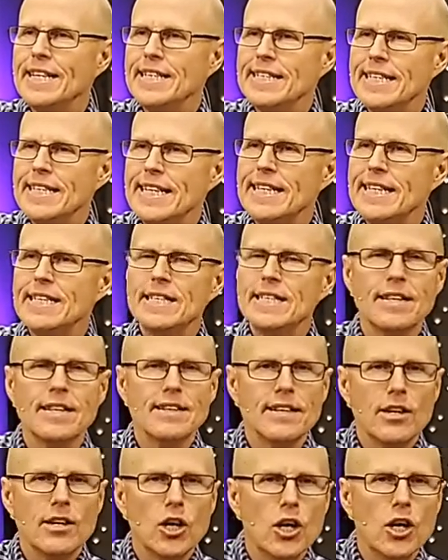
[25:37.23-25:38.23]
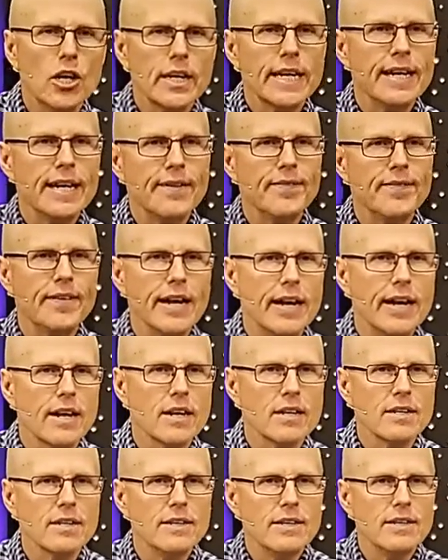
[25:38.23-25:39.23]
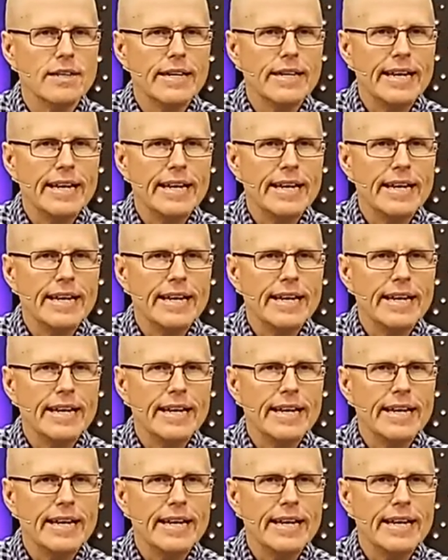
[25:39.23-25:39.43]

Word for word: you need to hook in there